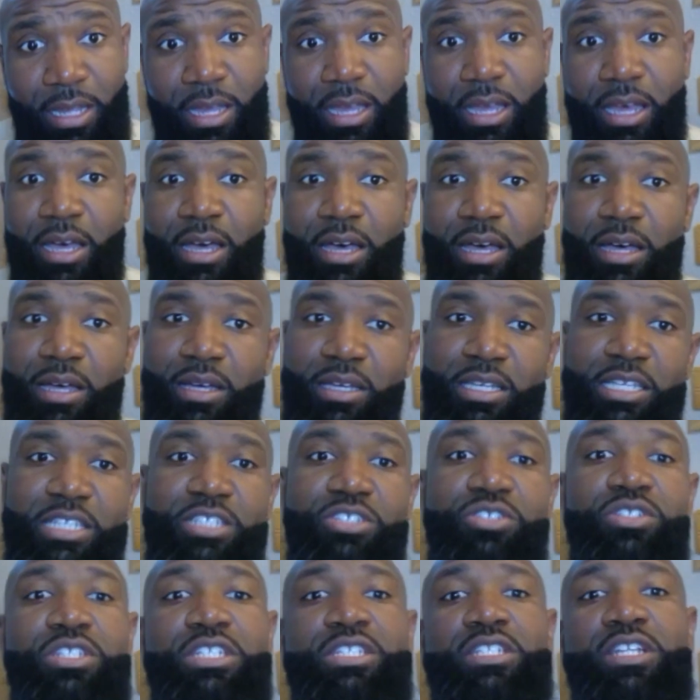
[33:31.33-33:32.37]
Because
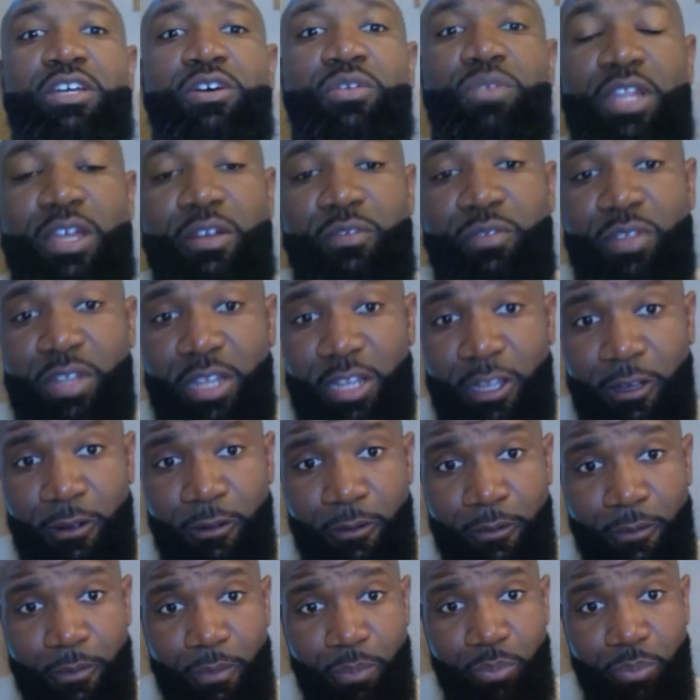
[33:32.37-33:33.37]
you just don't never know.